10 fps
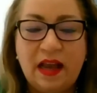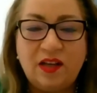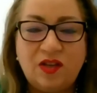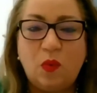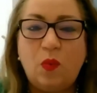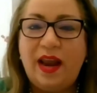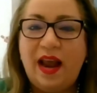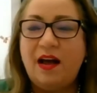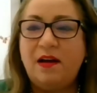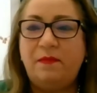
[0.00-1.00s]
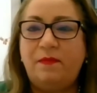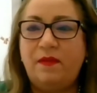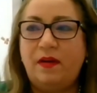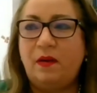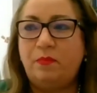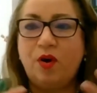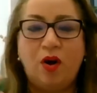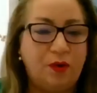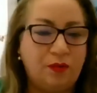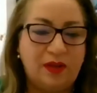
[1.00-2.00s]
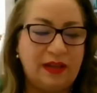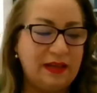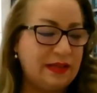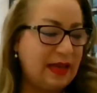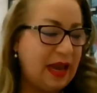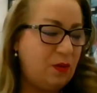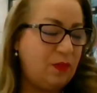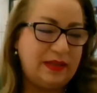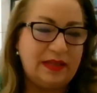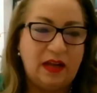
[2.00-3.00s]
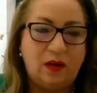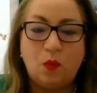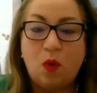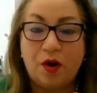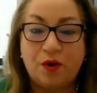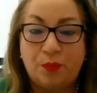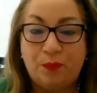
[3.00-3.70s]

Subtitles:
So we have a product, let's say we sell water,